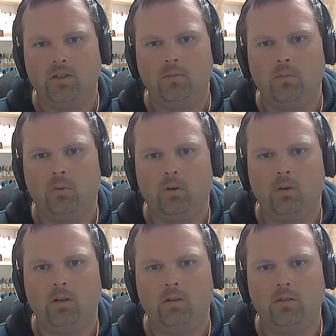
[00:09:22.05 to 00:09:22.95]
It's
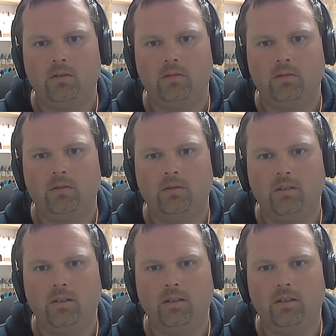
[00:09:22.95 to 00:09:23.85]
more
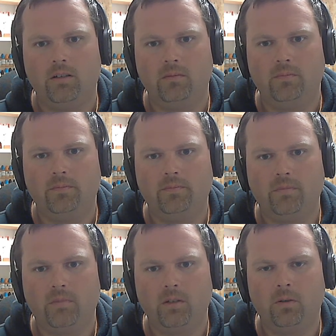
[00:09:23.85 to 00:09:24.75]
the
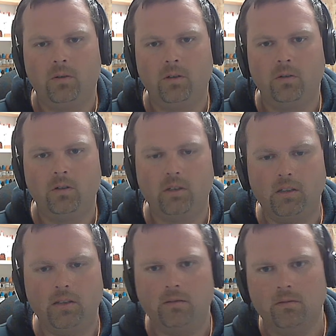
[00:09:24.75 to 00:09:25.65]
Oreo
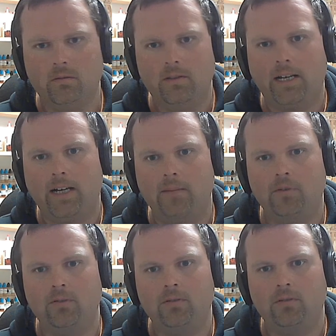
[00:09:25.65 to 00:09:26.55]
cookie
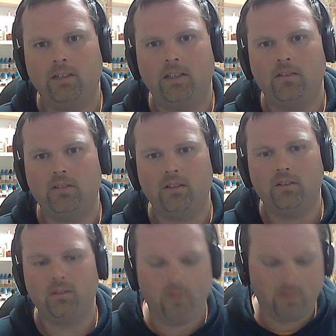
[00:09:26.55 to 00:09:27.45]
tops, not the
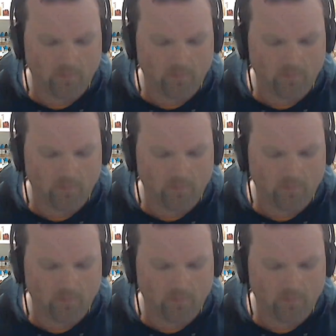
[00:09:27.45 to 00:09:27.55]
centers.